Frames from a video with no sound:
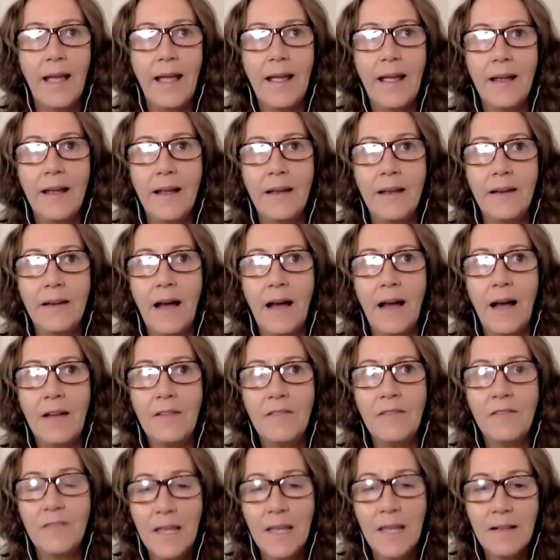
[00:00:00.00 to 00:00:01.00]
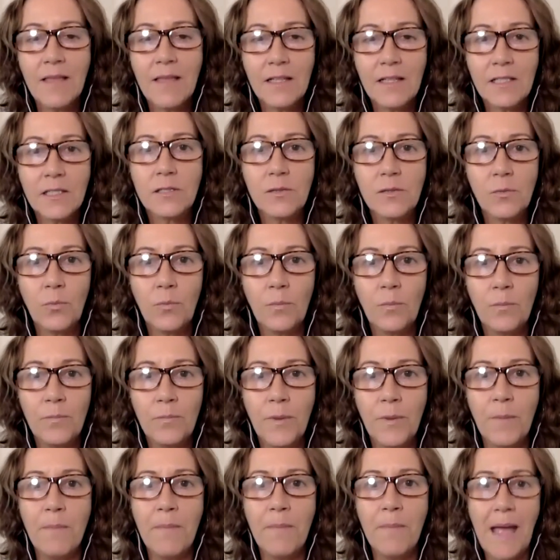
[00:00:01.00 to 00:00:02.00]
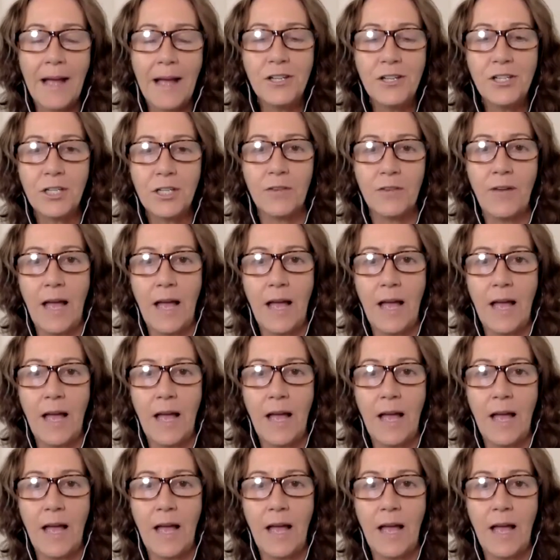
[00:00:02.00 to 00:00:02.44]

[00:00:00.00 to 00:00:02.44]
And I think that's the magic